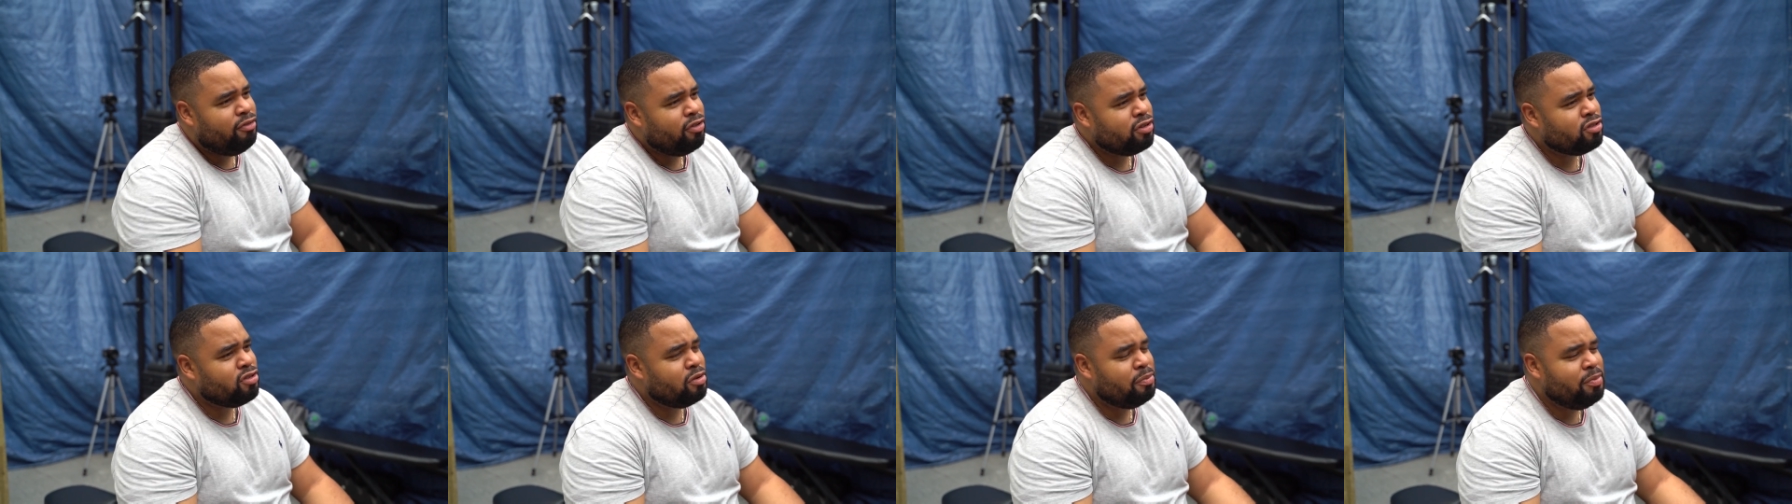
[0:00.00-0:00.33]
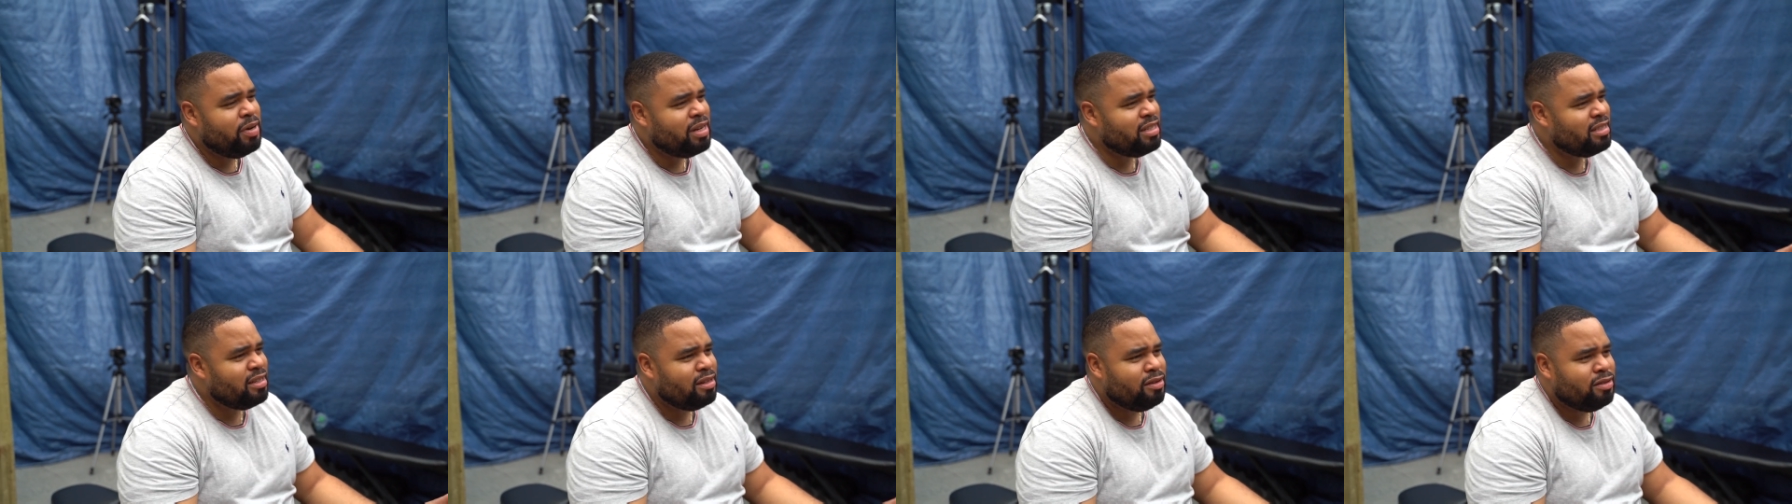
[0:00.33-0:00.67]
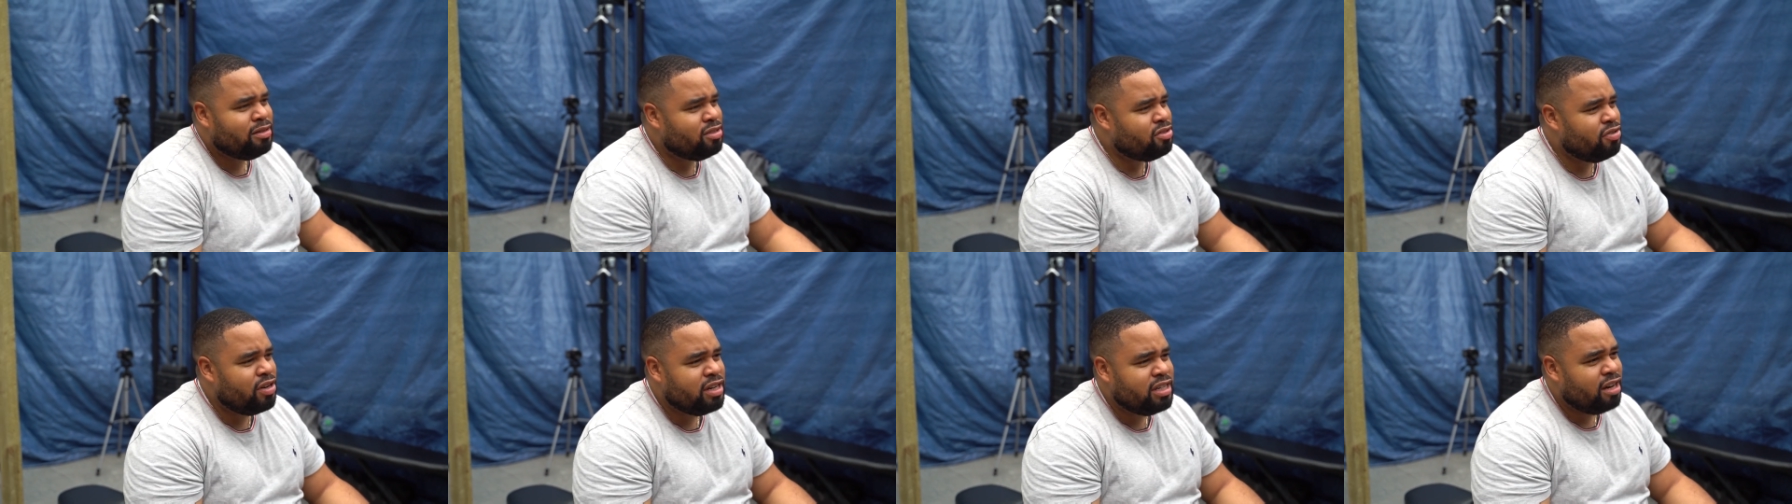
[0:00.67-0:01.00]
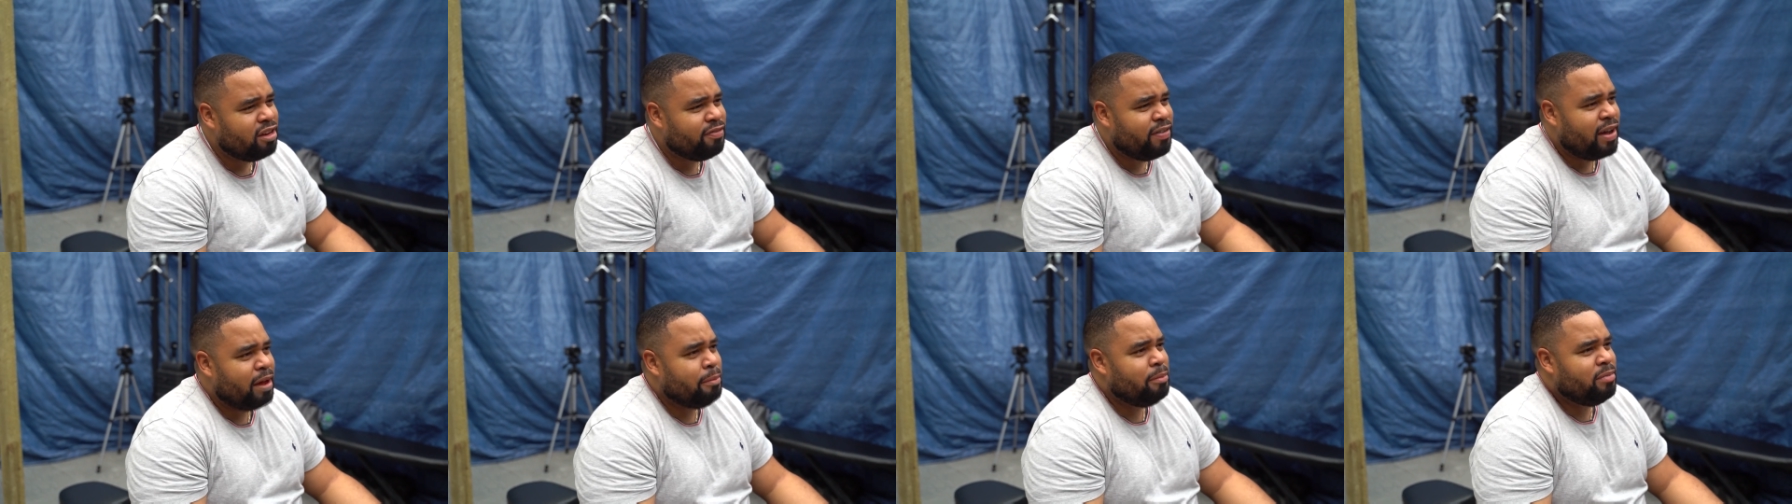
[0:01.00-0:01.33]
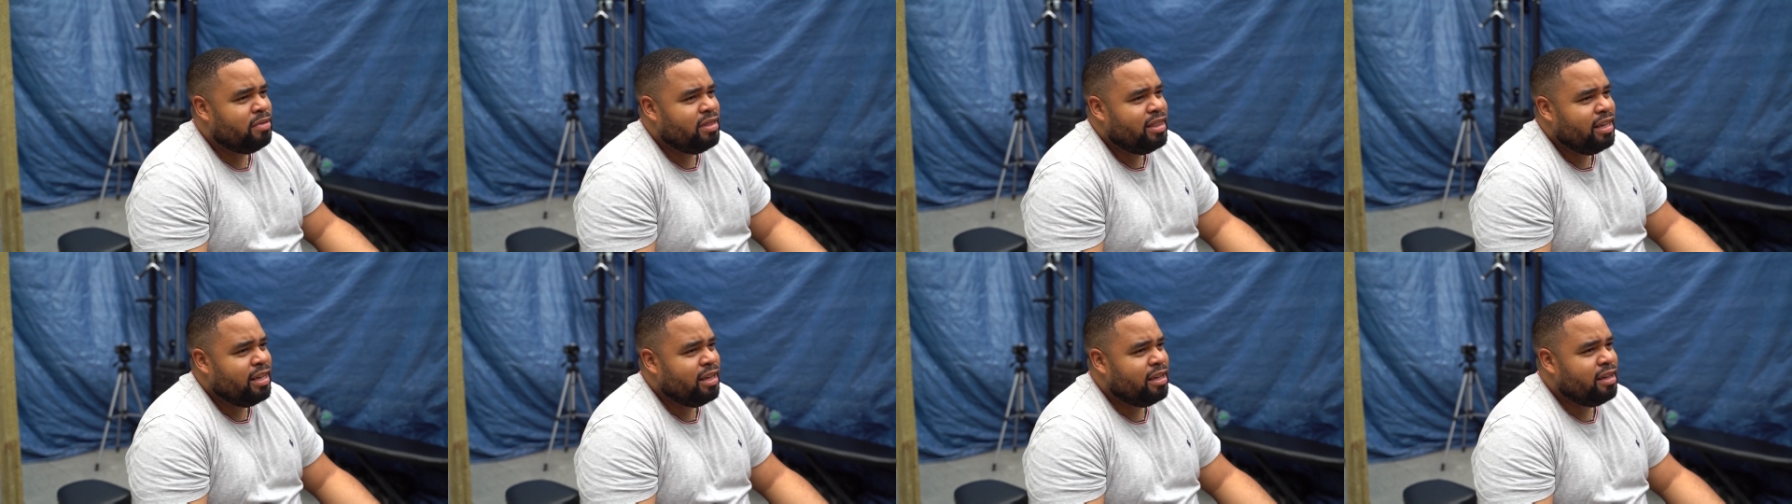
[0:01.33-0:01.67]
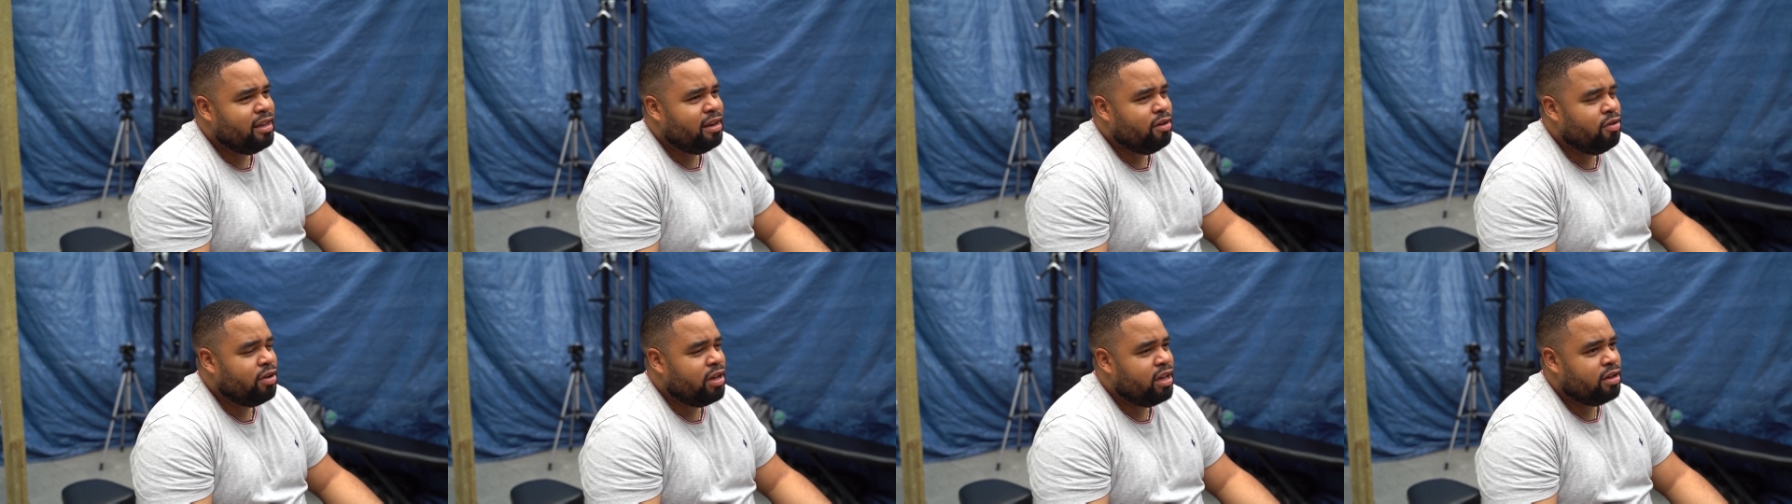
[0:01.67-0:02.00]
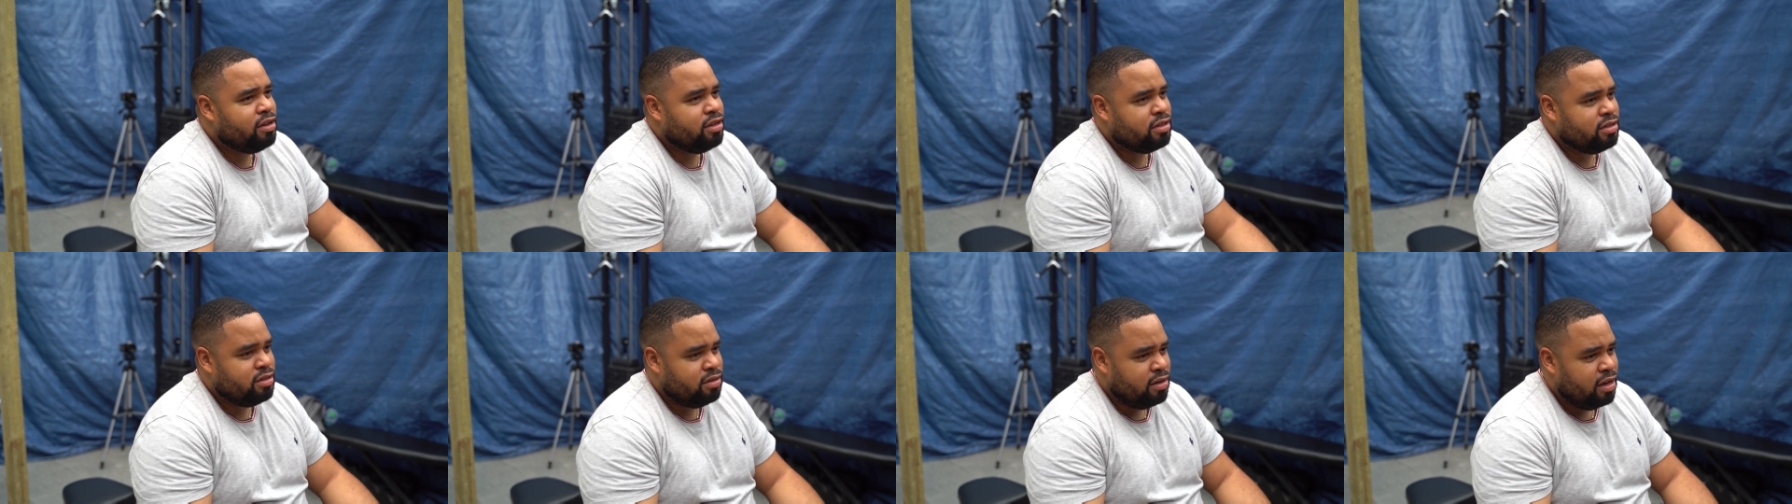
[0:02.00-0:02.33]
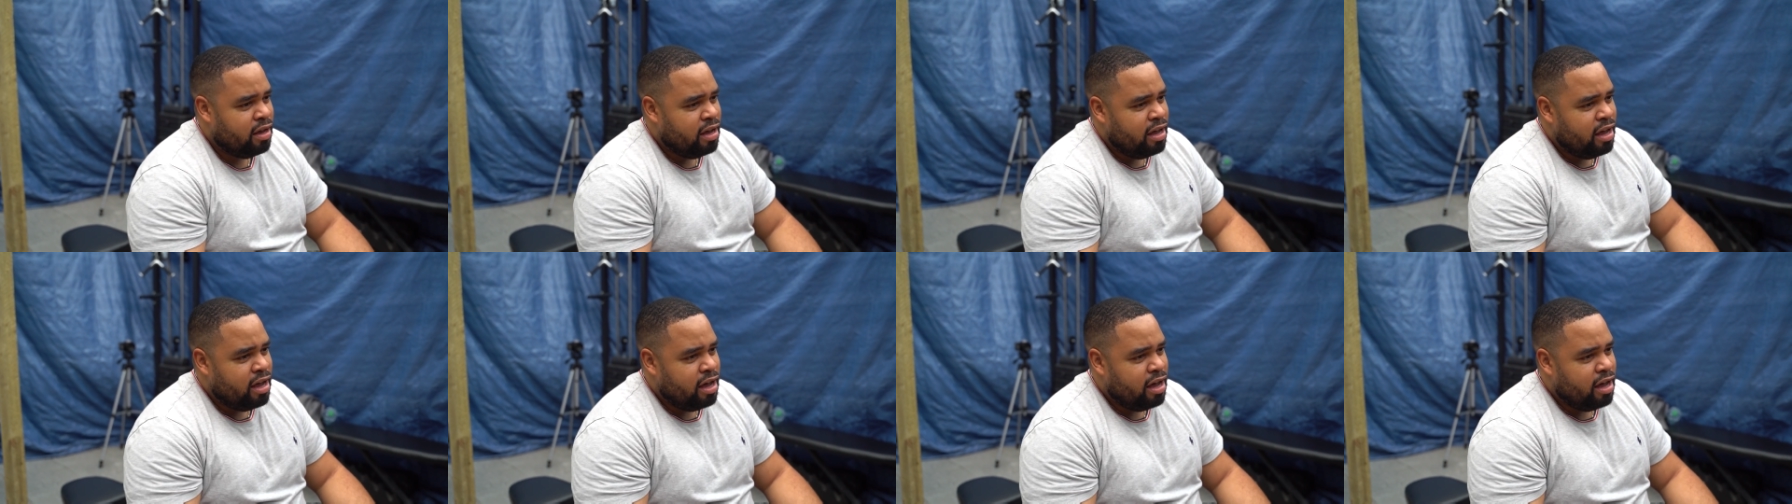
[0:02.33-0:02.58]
for some reason, strange enough, I'm thinking, okay, because